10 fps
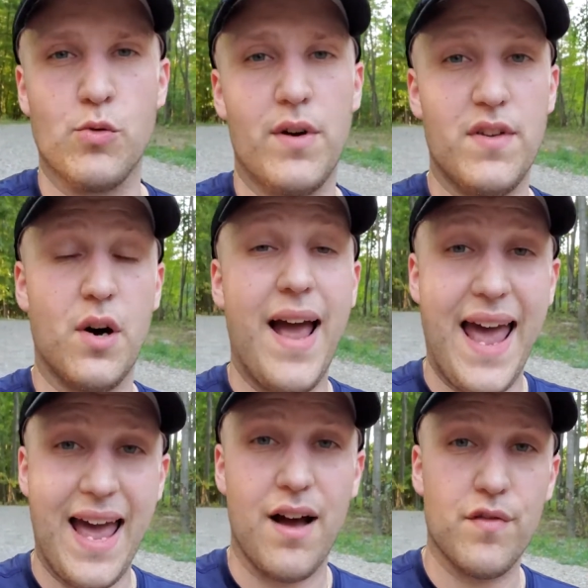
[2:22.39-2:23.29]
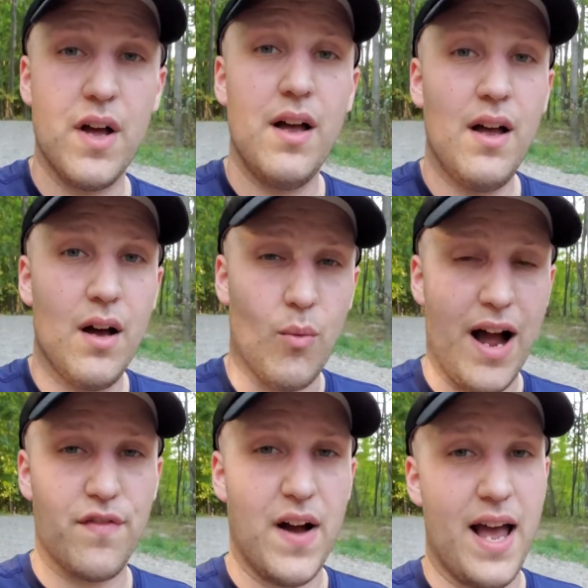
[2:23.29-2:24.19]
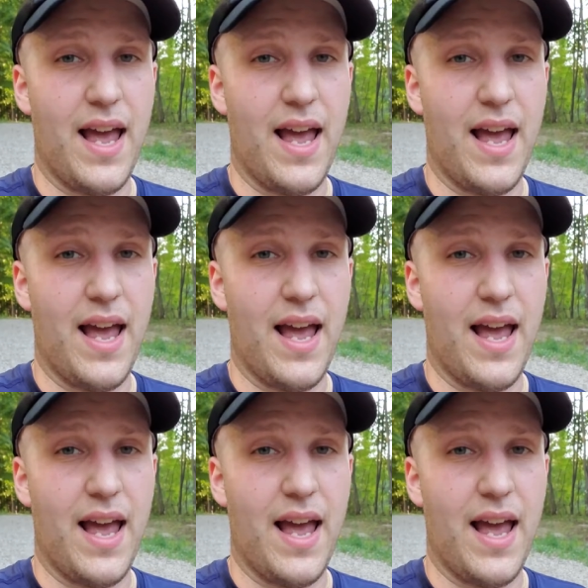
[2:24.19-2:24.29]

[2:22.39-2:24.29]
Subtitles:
What if you don't have Wi-Fi